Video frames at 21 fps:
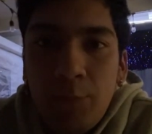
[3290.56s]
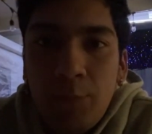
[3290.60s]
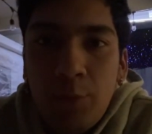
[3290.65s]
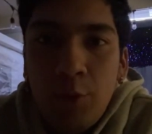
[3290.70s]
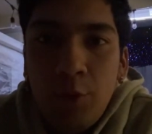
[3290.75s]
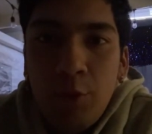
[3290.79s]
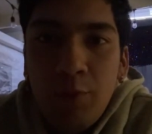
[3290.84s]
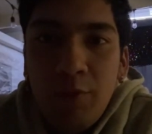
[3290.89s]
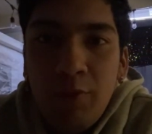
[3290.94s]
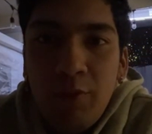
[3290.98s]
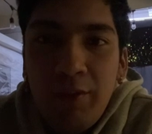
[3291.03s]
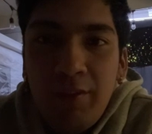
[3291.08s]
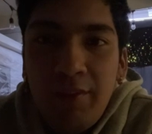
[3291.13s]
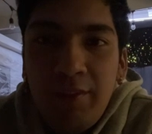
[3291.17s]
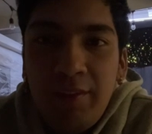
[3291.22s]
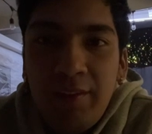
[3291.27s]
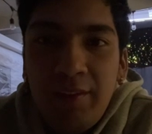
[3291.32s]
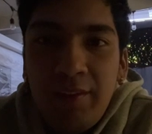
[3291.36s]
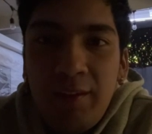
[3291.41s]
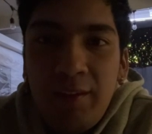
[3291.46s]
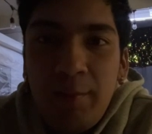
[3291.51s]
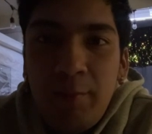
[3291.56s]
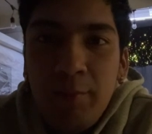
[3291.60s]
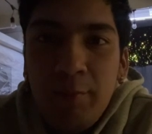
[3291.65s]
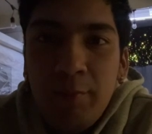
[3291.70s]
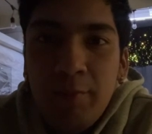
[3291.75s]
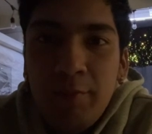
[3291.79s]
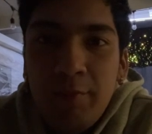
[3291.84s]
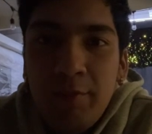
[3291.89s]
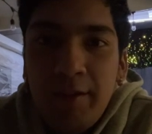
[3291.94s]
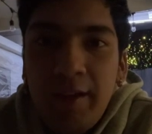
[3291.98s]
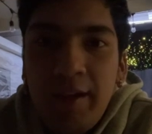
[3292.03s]
More of us than
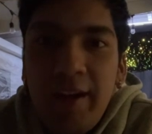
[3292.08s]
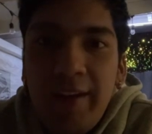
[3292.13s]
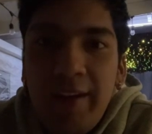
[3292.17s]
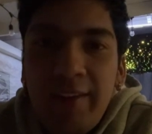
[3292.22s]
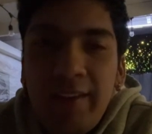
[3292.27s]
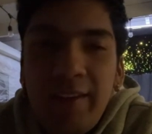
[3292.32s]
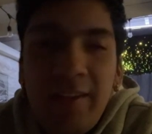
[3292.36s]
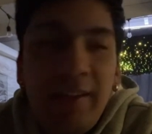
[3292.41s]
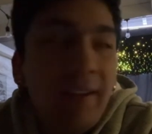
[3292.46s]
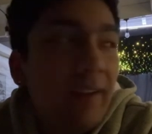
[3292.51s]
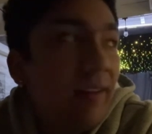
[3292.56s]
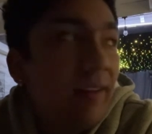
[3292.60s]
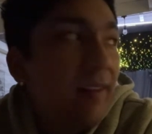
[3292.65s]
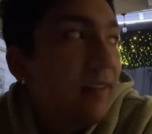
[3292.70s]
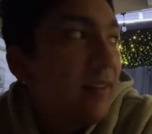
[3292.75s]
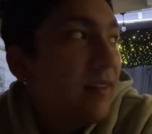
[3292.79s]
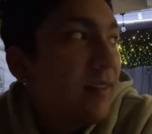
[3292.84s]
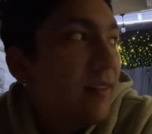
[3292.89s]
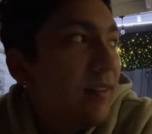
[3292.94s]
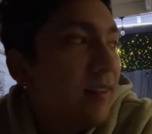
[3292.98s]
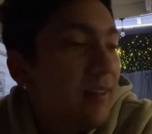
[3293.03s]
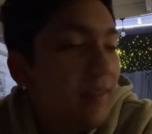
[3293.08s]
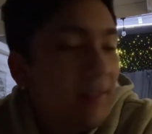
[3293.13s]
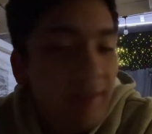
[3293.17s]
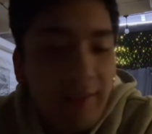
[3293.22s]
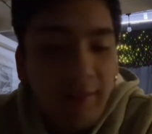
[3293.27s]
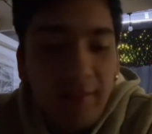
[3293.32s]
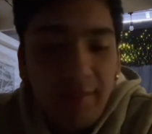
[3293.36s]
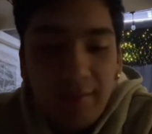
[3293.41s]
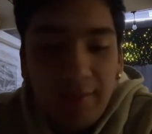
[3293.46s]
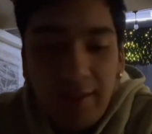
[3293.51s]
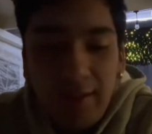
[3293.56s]
them. Yeah, I think uh, they
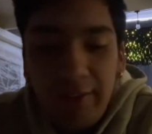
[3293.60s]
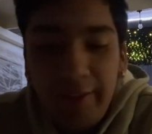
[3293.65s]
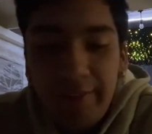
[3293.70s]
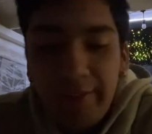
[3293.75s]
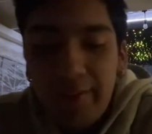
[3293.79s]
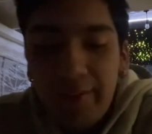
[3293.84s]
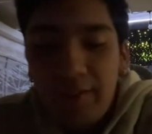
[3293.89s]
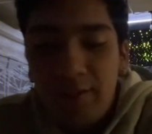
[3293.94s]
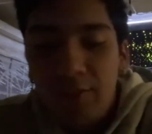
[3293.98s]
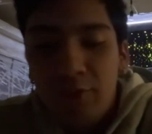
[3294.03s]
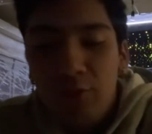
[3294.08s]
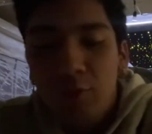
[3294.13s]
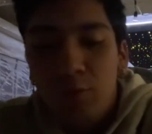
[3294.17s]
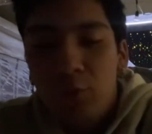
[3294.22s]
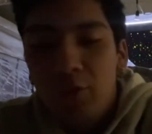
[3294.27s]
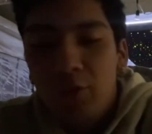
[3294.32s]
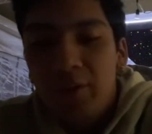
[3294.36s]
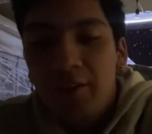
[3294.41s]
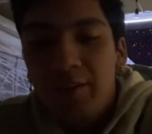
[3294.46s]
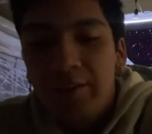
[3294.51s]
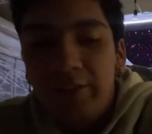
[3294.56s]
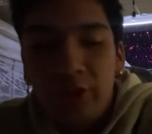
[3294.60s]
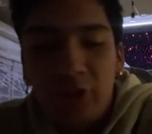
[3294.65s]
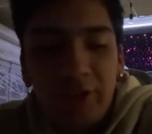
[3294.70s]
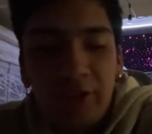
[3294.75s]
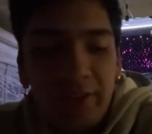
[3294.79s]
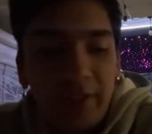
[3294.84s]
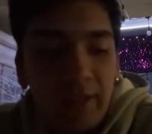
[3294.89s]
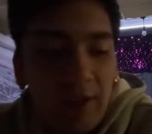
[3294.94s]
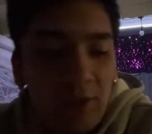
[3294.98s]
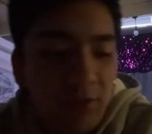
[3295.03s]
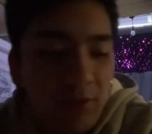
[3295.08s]
he, they say there's no more than
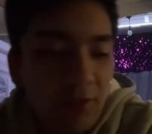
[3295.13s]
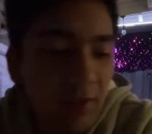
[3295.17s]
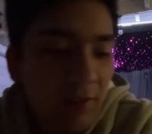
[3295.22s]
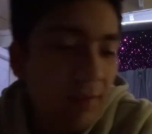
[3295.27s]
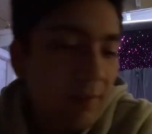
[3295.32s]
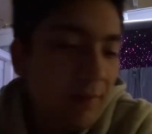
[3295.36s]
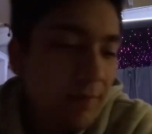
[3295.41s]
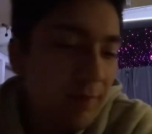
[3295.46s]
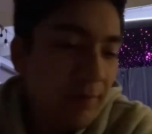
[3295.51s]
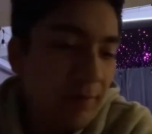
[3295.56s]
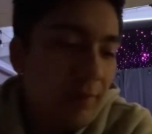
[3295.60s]
thirty thousand.